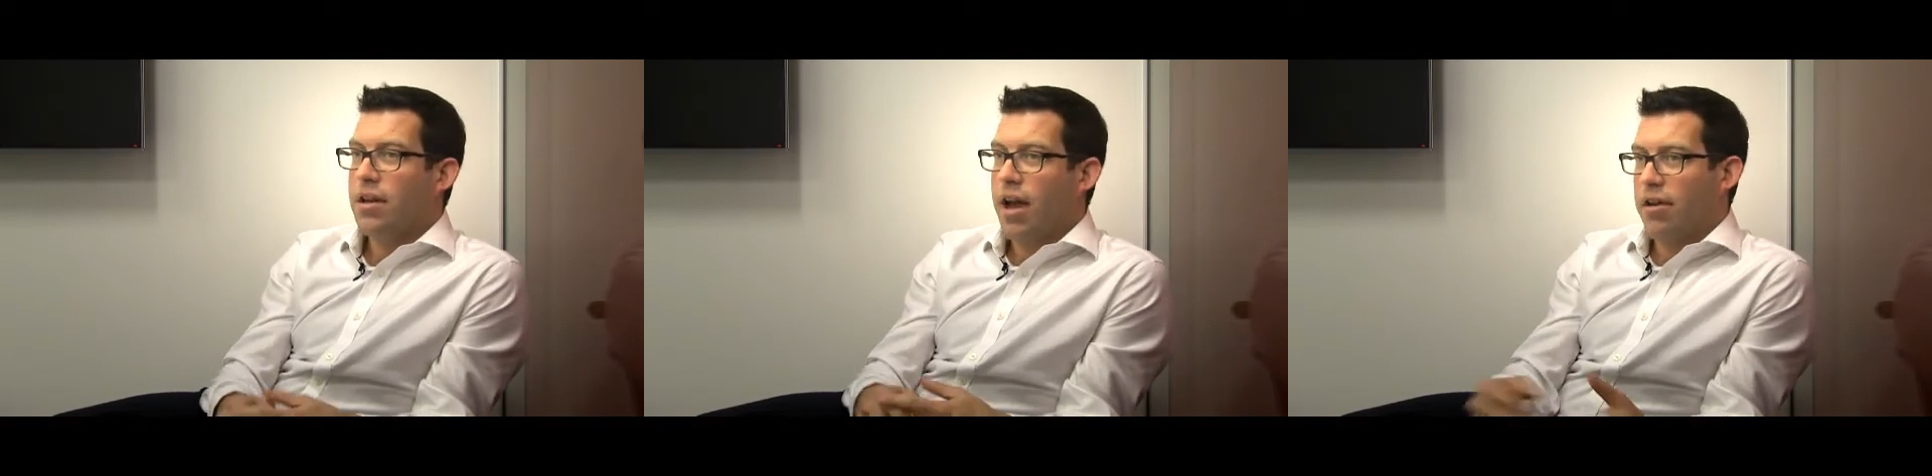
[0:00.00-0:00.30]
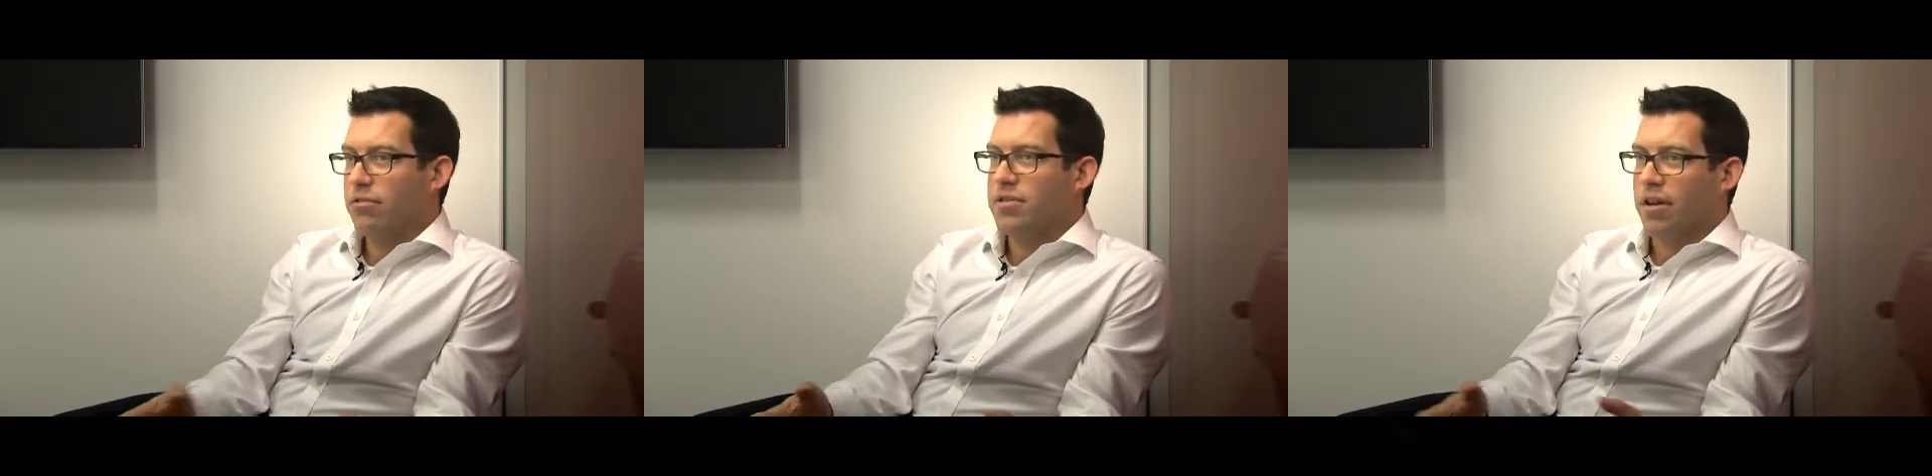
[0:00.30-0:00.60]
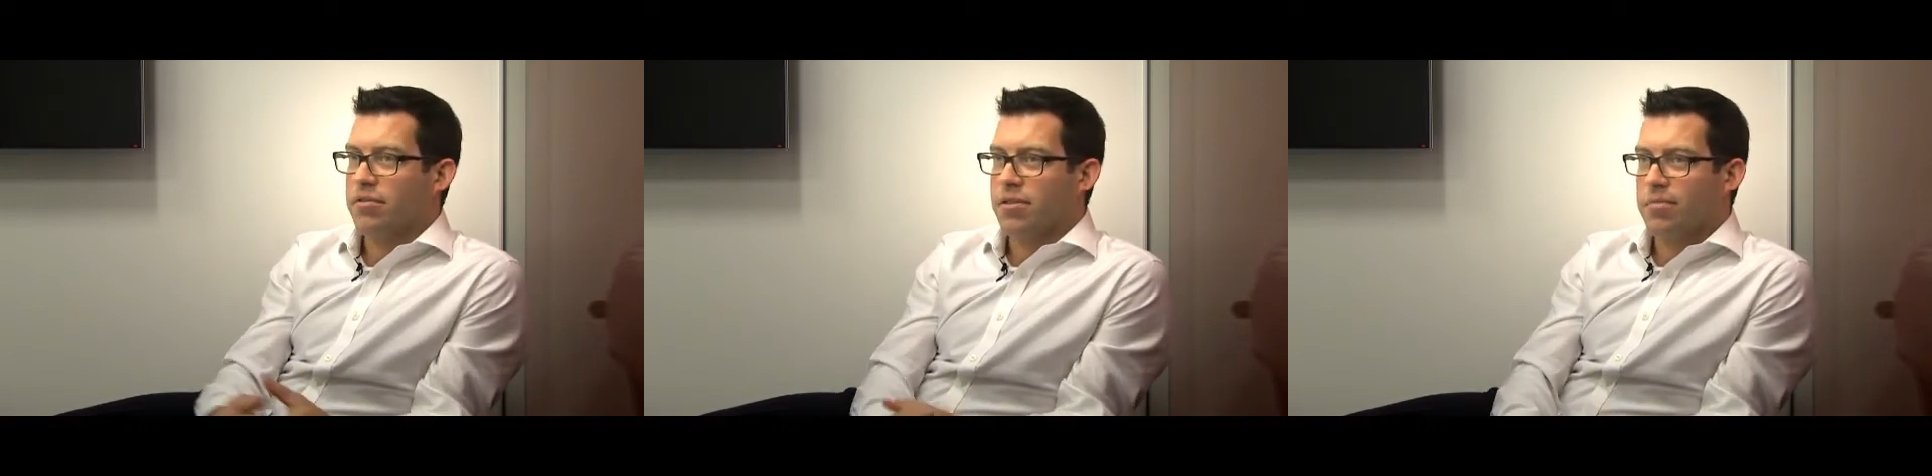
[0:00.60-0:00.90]
and
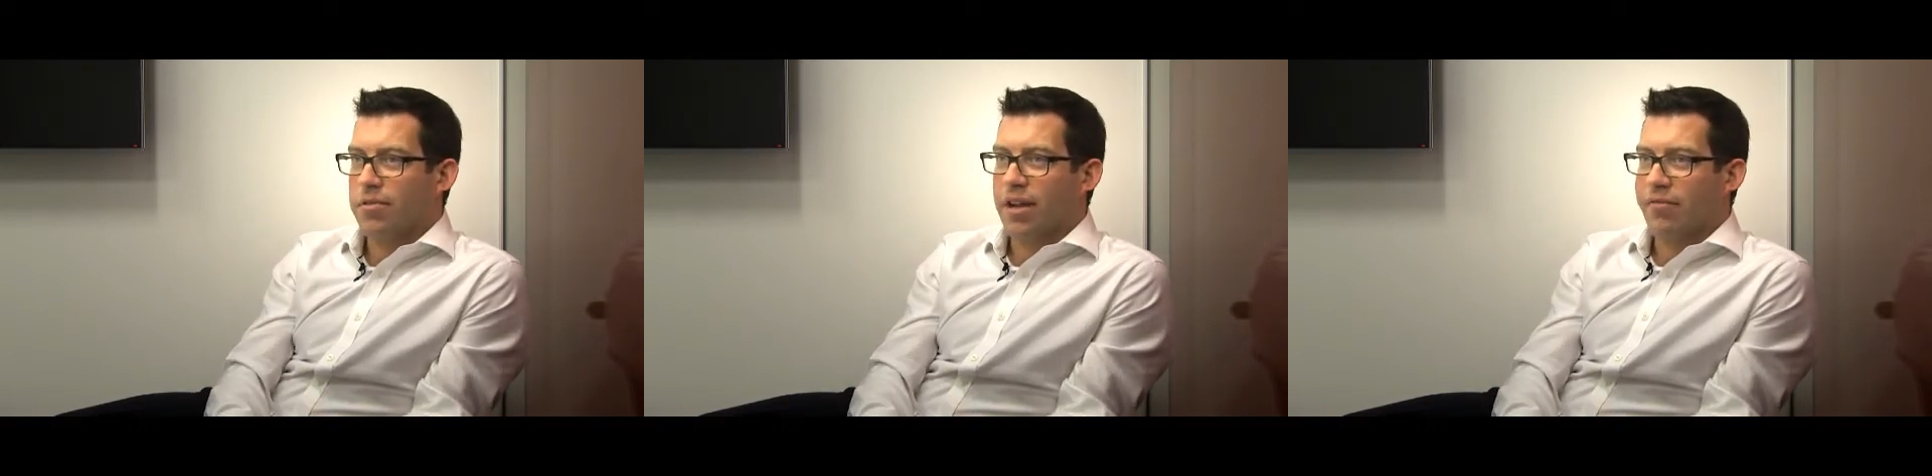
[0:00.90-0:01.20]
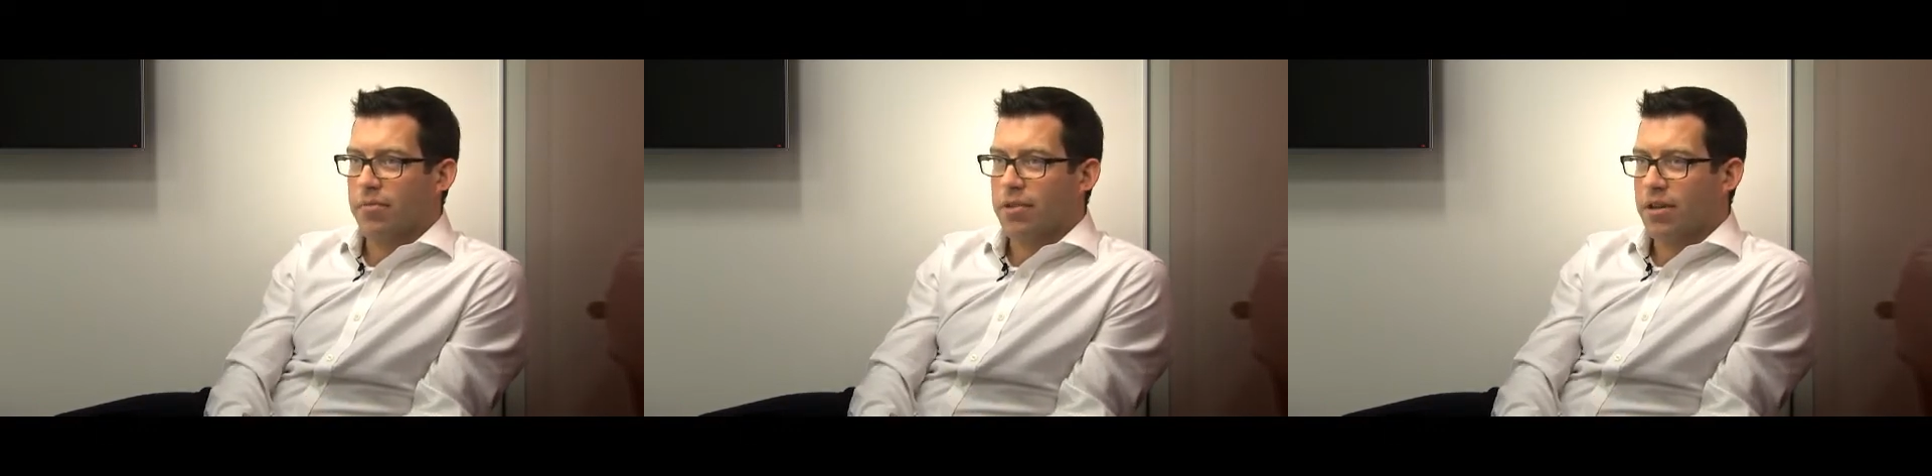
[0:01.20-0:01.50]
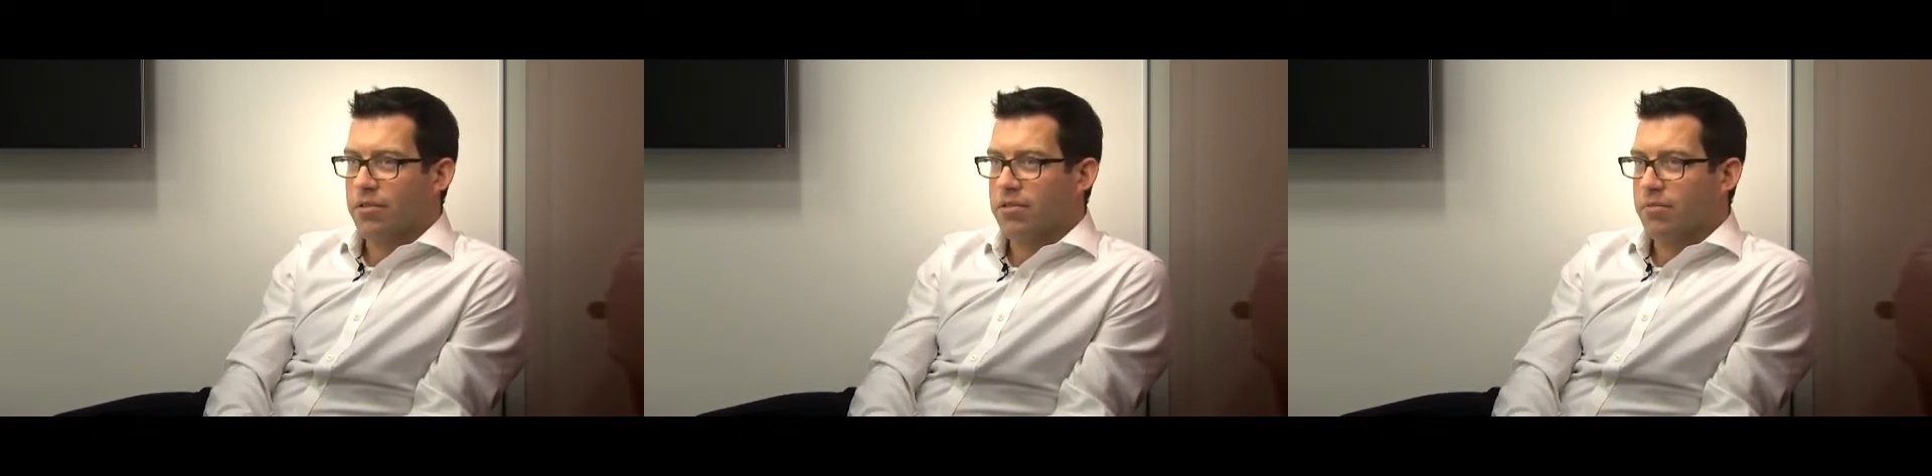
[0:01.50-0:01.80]
also to bring
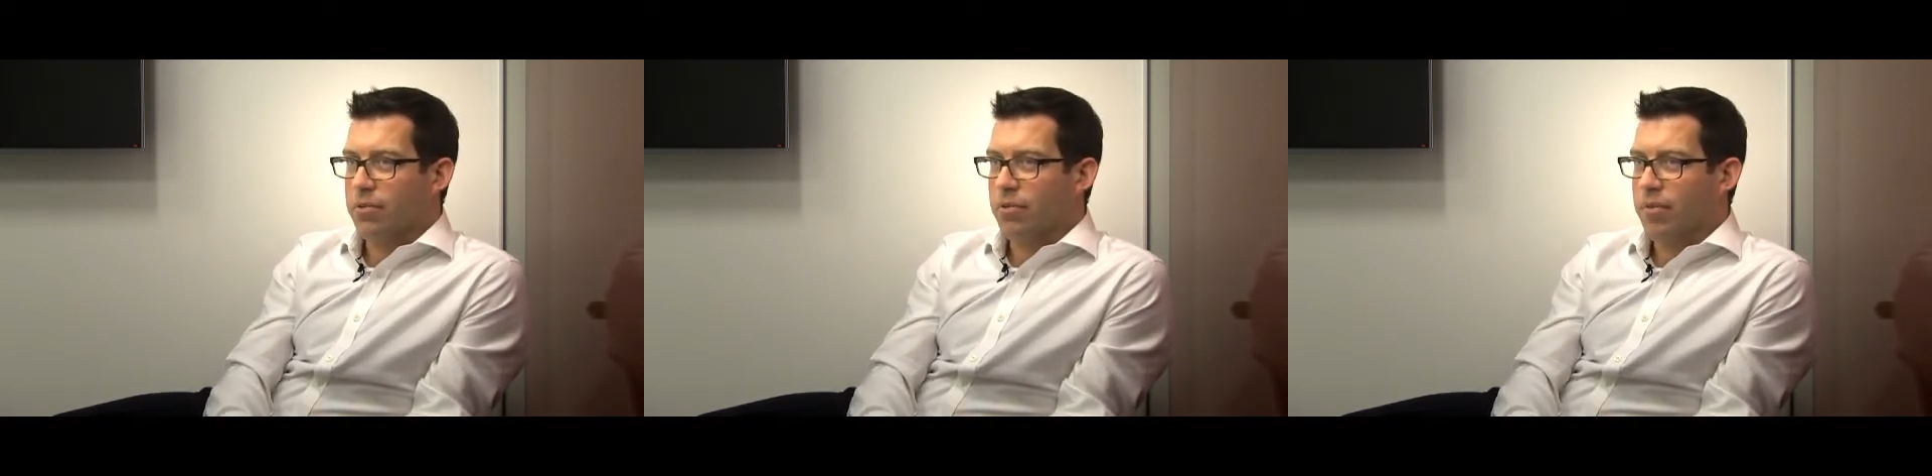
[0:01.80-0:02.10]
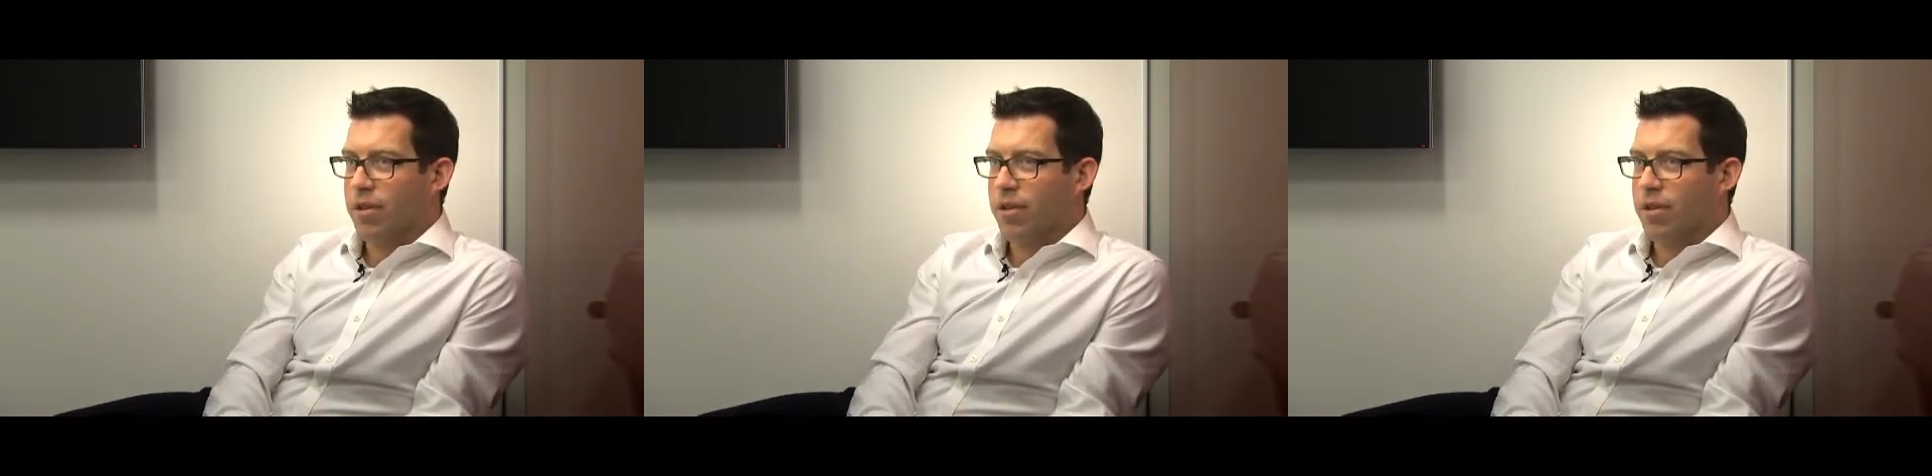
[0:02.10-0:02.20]
everybody else on board with